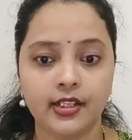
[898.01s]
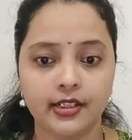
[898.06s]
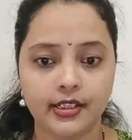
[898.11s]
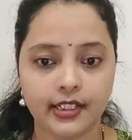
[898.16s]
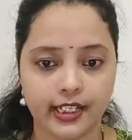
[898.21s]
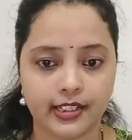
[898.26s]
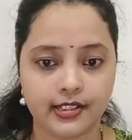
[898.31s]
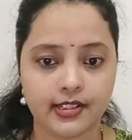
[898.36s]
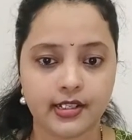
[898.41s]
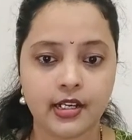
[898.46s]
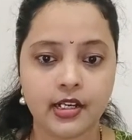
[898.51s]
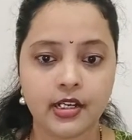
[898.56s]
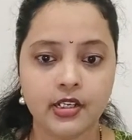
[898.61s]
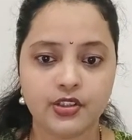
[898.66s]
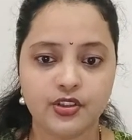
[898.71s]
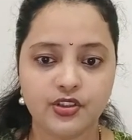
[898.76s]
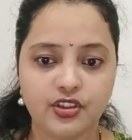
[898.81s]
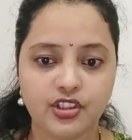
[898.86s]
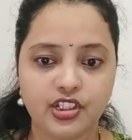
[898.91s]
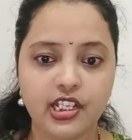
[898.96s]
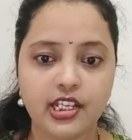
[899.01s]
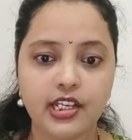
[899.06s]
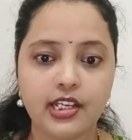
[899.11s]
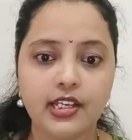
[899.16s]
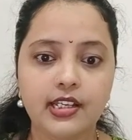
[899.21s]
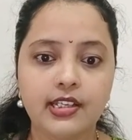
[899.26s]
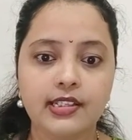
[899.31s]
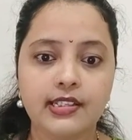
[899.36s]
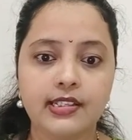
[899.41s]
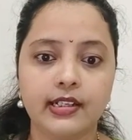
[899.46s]
Next,
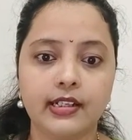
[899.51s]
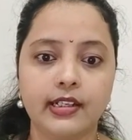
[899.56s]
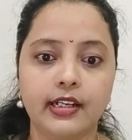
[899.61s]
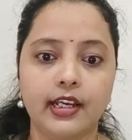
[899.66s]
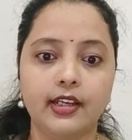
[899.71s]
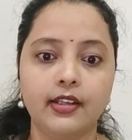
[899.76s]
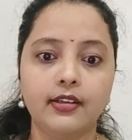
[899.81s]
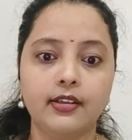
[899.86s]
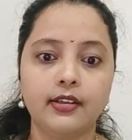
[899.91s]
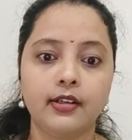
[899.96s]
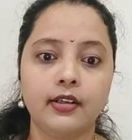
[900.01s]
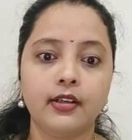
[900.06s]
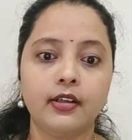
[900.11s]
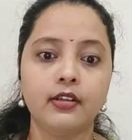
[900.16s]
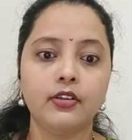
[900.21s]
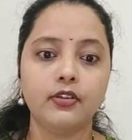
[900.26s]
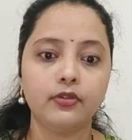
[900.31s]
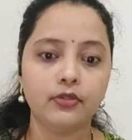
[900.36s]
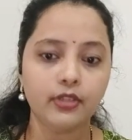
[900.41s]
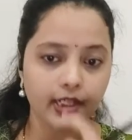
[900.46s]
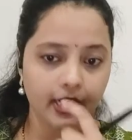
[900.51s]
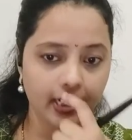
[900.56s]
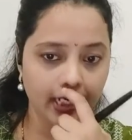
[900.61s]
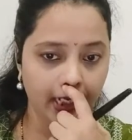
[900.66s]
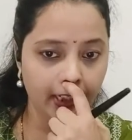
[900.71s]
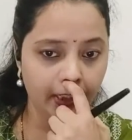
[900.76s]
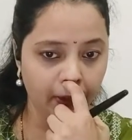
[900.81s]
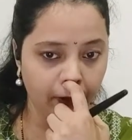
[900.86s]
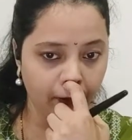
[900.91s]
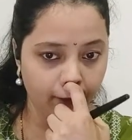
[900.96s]
G is sitting third to the
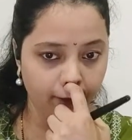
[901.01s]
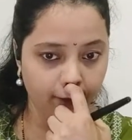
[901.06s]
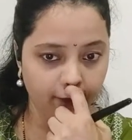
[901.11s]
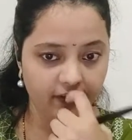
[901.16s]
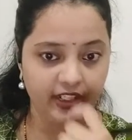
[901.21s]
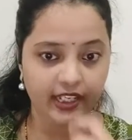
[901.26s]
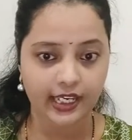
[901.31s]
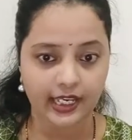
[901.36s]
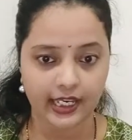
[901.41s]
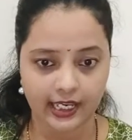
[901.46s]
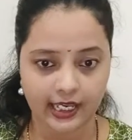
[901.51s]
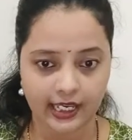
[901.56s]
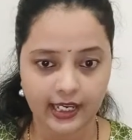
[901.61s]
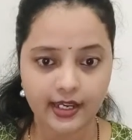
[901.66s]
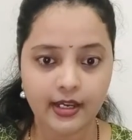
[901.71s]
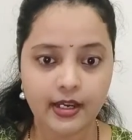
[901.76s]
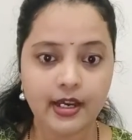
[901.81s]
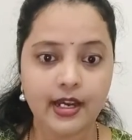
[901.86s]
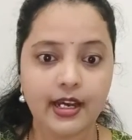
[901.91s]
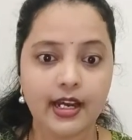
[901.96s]
right of A